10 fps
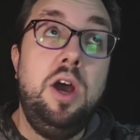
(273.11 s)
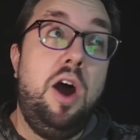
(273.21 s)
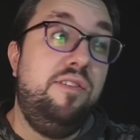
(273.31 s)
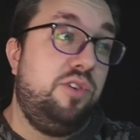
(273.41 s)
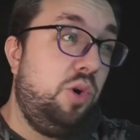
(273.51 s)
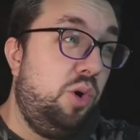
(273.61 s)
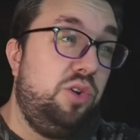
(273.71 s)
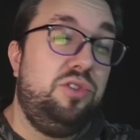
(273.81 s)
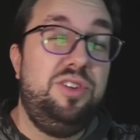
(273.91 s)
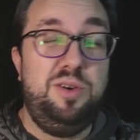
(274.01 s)
Of
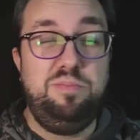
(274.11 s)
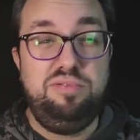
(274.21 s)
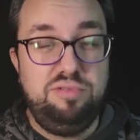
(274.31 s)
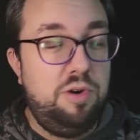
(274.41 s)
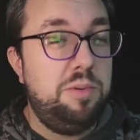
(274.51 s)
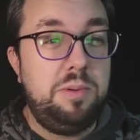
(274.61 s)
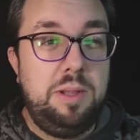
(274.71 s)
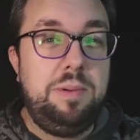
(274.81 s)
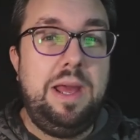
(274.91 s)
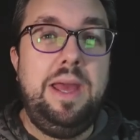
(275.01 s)
course, you're
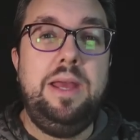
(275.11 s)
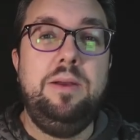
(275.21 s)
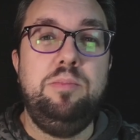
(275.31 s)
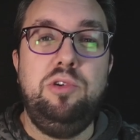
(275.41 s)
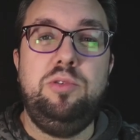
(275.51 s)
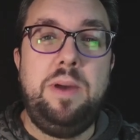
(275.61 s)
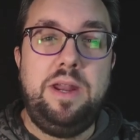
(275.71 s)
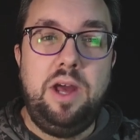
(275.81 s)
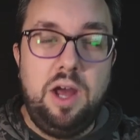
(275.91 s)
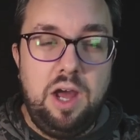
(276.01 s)
probably playing Bruce
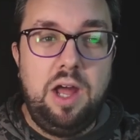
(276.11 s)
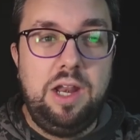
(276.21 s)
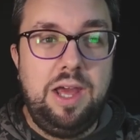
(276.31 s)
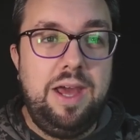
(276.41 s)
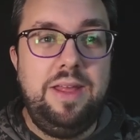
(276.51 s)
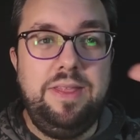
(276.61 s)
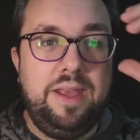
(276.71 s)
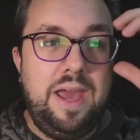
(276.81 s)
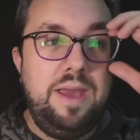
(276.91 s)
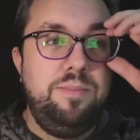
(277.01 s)
Banner earlier in the
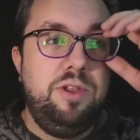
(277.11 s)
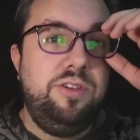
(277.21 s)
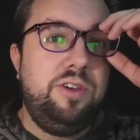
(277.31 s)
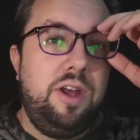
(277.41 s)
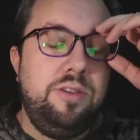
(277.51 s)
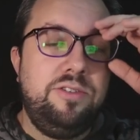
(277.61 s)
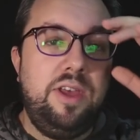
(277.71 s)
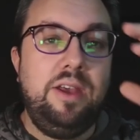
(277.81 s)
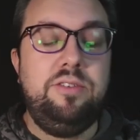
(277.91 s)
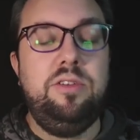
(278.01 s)
game than turn
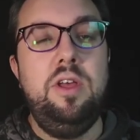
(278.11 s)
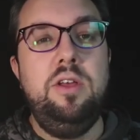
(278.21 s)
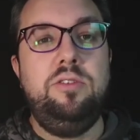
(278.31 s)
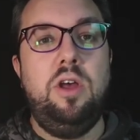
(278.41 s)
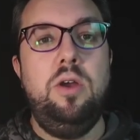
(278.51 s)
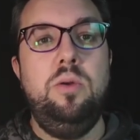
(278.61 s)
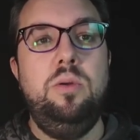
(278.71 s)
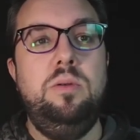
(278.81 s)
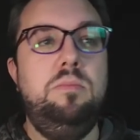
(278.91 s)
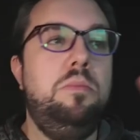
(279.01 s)
6, so
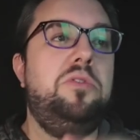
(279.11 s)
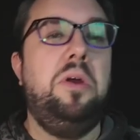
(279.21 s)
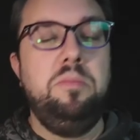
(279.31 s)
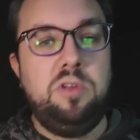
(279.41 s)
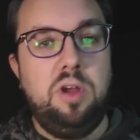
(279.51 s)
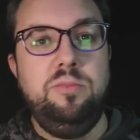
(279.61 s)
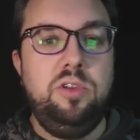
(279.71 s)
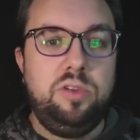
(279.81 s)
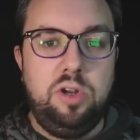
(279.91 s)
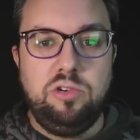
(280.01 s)
sometimes
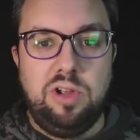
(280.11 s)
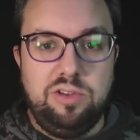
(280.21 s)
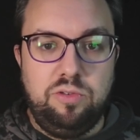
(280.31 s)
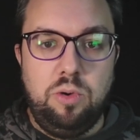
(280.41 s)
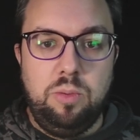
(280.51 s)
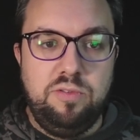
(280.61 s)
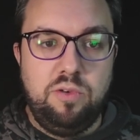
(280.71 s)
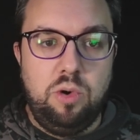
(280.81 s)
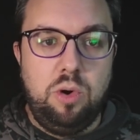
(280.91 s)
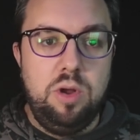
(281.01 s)
he's going to transform
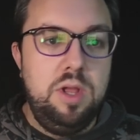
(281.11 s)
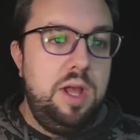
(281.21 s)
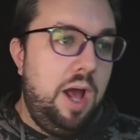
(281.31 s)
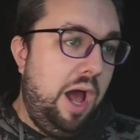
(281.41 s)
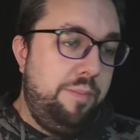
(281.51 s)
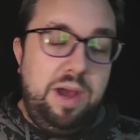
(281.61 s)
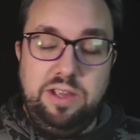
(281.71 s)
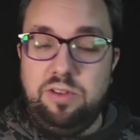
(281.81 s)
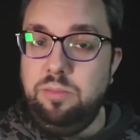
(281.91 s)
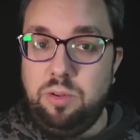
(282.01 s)
before. But
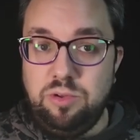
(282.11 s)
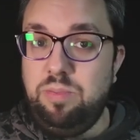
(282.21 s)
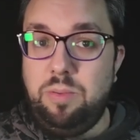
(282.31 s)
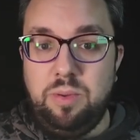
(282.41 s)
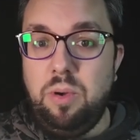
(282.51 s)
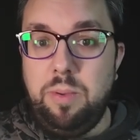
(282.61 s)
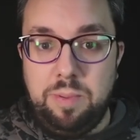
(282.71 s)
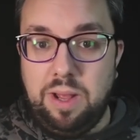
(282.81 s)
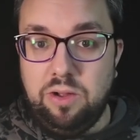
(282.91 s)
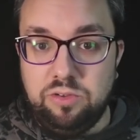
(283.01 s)
hey, sometimes you probably will be
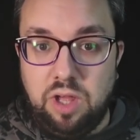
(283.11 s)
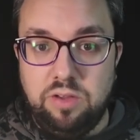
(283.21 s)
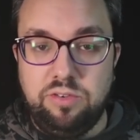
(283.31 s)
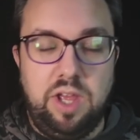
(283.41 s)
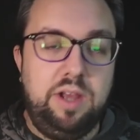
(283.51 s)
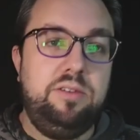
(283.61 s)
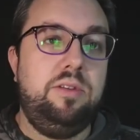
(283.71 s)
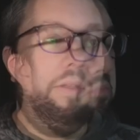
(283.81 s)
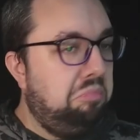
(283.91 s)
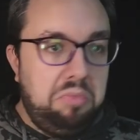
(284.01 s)
playing on turn 6,
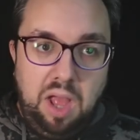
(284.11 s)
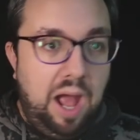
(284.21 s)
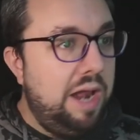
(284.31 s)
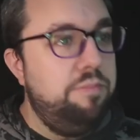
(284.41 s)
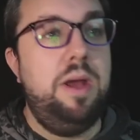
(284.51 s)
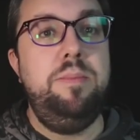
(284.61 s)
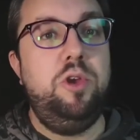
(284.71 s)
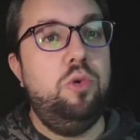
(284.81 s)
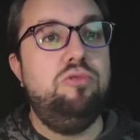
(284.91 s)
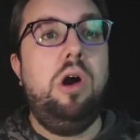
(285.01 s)
and maybe
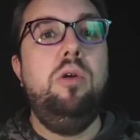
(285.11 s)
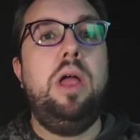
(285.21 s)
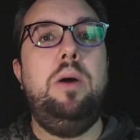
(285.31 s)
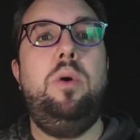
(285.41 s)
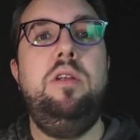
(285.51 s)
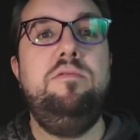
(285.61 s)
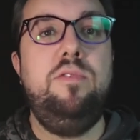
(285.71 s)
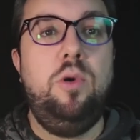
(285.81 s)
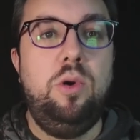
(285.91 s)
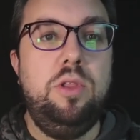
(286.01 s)
you'll roll that 1 in
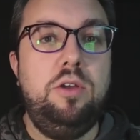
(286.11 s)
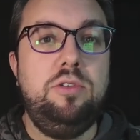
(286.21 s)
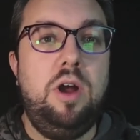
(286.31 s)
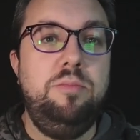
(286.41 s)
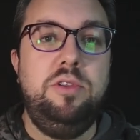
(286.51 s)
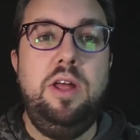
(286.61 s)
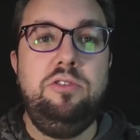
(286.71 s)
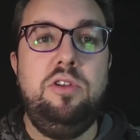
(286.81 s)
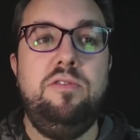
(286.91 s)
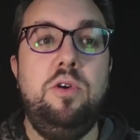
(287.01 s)
4 those times, and that's
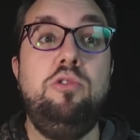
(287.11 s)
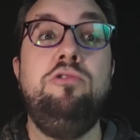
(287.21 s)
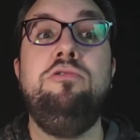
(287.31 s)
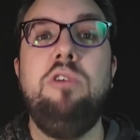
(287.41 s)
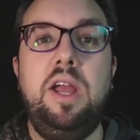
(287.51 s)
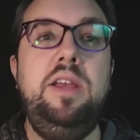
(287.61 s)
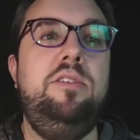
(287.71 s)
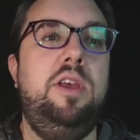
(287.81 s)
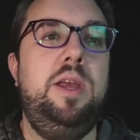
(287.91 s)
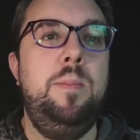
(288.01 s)
going to feel
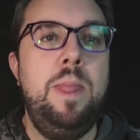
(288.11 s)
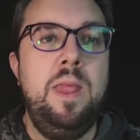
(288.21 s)
crazy.